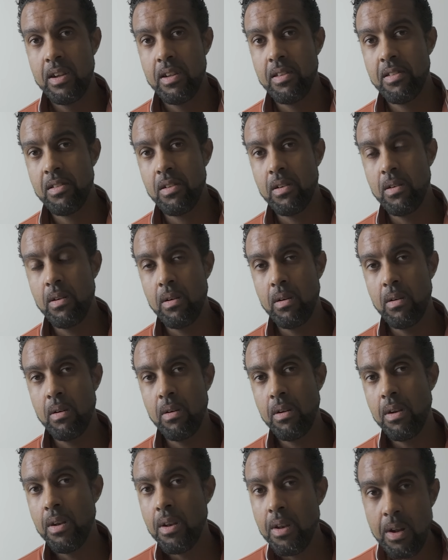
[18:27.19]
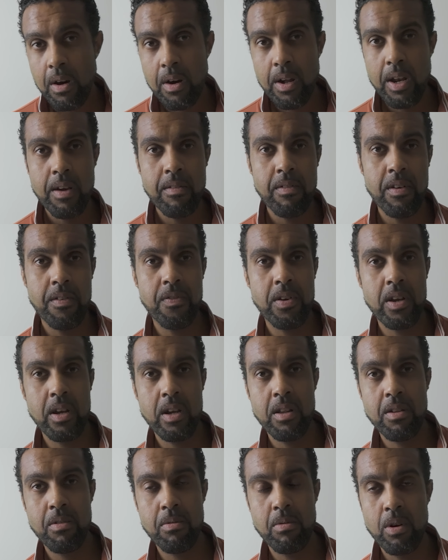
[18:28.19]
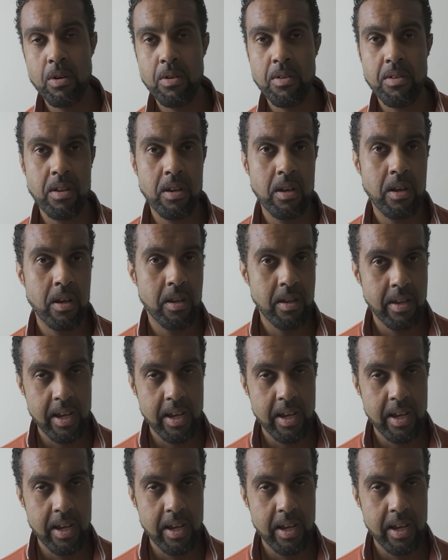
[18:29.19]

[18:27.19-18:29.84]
So not everything is rosy.